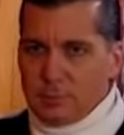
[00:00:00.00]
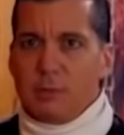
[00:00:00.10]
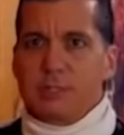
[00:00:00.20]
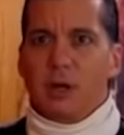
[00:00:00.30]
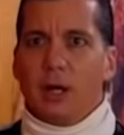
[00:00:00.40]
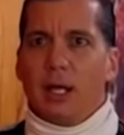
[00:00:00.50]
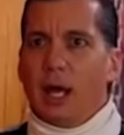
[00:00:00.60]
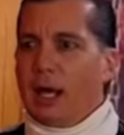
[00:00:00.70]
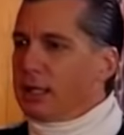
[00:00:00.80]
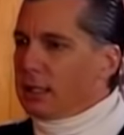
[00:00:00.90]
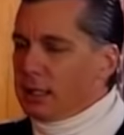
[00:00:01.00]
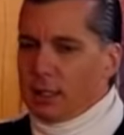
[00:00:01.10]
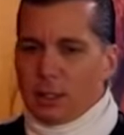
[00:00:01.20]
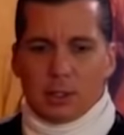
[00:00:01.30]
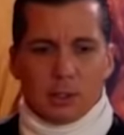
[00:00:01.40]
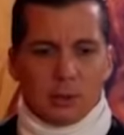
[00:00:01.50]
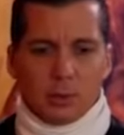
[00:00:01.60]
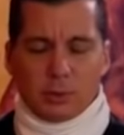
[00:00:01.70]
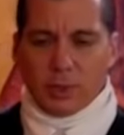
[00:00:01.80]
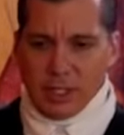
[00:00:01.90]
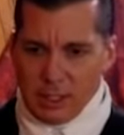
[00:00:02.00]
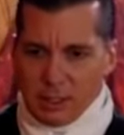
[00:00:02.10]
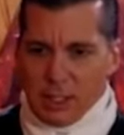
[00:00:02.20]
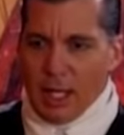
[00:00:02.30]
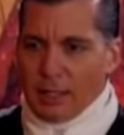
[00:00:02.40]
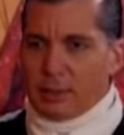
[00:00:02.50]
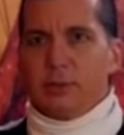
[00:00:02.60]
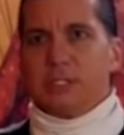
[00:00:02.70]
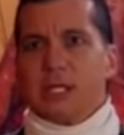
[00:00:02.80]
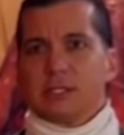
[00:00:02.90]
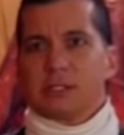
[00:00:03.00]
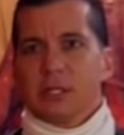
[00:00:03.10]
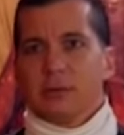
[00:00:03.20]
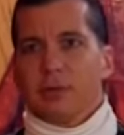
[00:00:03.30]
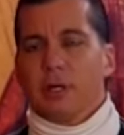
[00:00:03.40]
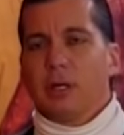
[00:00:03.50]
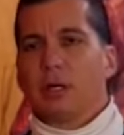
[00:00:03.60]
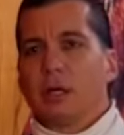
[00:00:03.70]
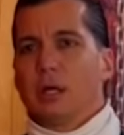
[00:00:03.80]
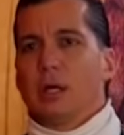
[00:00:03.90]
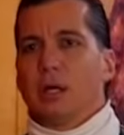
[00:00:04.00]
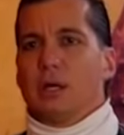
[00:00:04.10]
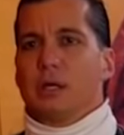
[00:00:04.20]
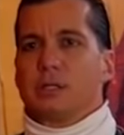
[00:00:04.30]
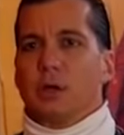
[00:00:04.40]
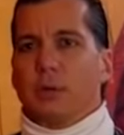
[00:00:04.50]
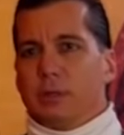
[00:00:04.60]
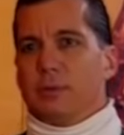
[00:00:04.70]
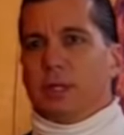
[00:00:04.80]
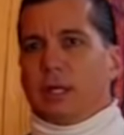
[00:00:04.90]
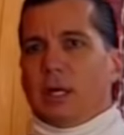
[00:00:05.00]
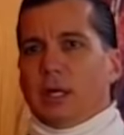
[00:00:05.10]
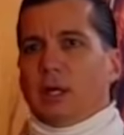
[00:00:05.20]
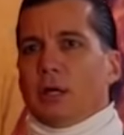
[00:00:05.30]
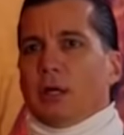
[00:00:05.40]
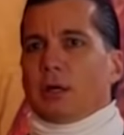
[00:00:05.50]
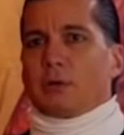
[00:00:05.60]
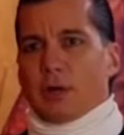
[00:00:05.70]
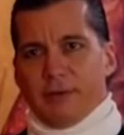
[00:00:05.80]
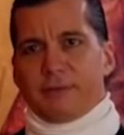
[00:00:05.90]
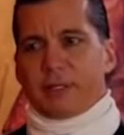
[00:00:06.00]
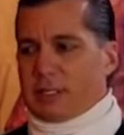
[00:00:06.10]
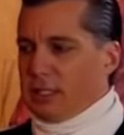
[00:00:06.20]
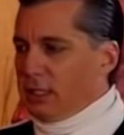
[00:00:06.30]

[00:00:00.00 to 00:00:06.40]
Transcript: I'm sorry. I we had no intention of showing you the graphic